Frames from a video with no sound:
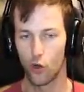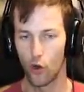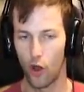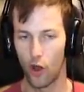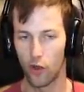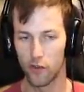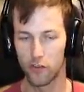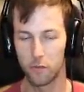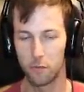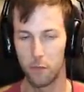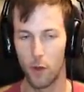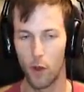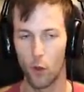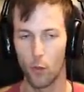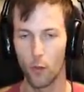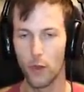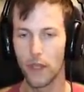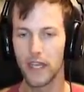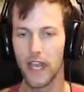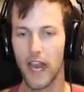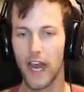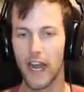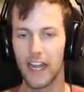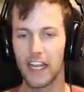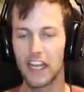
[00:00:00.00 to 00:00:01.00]
crossbow.
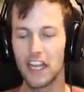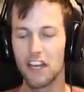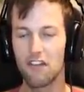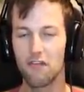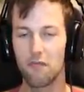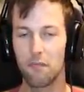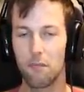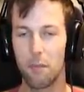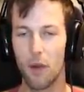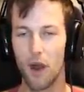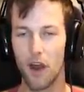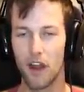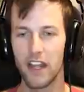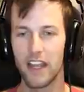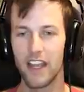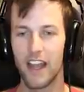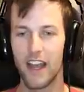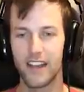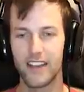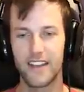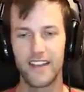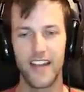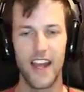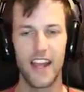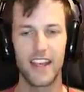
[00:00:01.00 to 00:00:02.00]
We gotta give Bunny
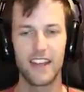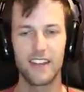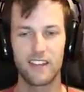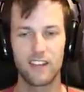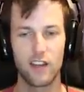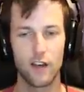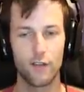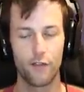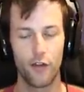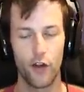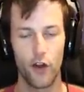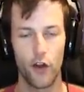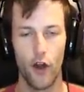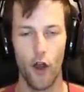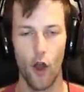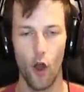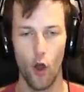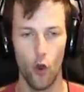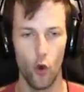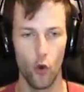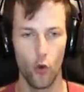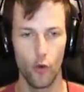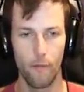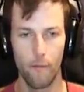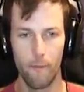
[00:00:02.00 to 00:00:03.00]
a taste of her
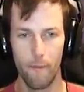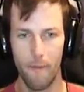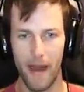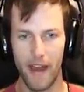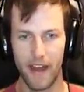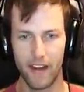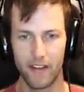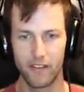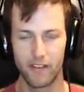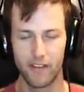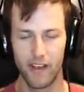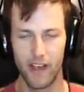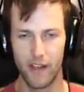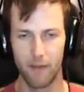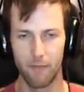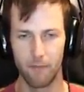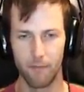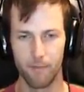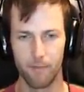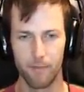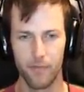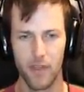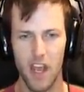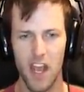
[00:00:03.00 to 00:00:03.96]
own medicine.